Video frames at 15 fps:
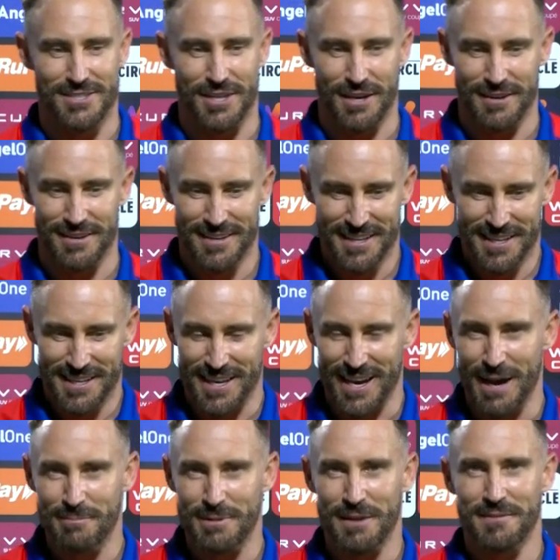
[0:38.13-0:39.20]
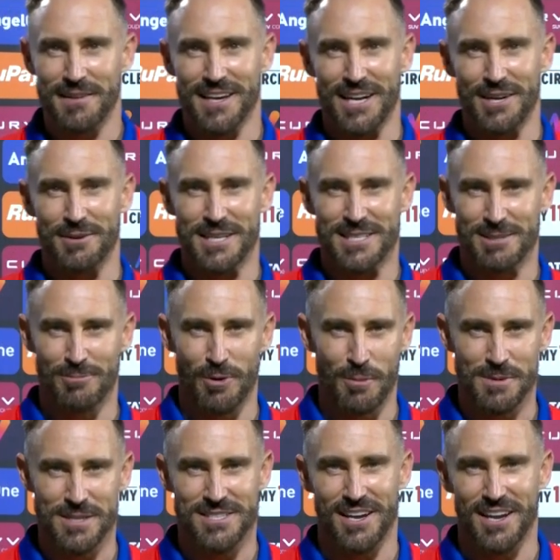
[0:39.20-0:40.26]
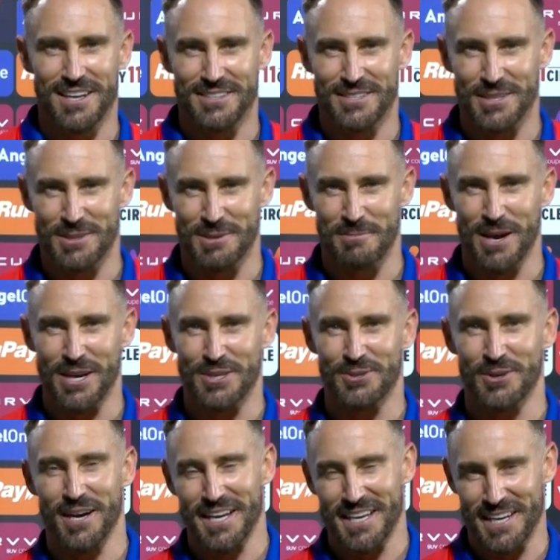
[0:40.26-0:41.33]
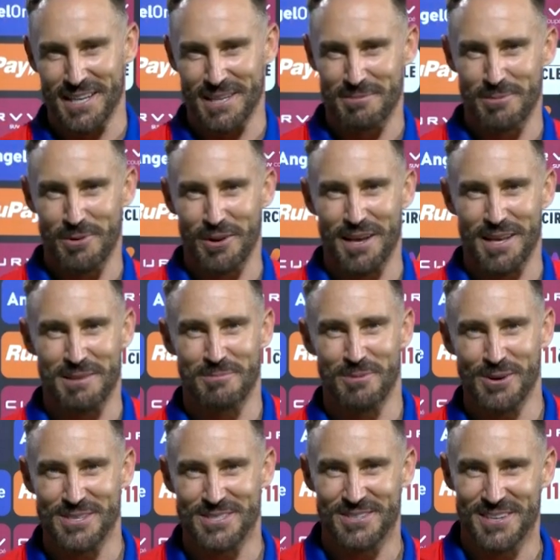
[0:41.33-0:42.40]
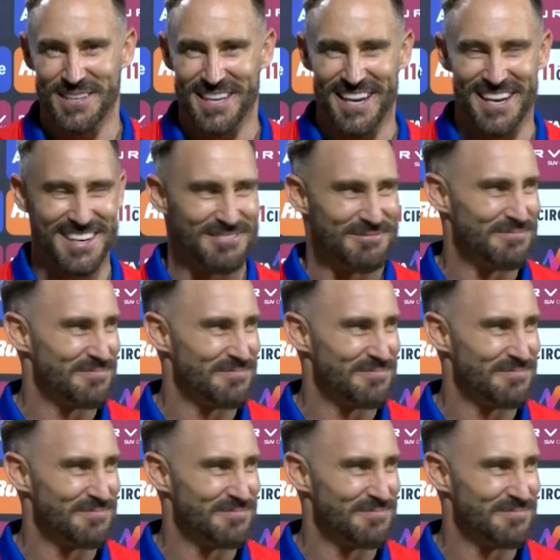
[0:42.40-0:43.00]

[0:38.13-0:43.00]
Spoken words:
So, yeah, I'm definitely going to drink some more masala tea to make sure I can hit the ball like the boys do at the end.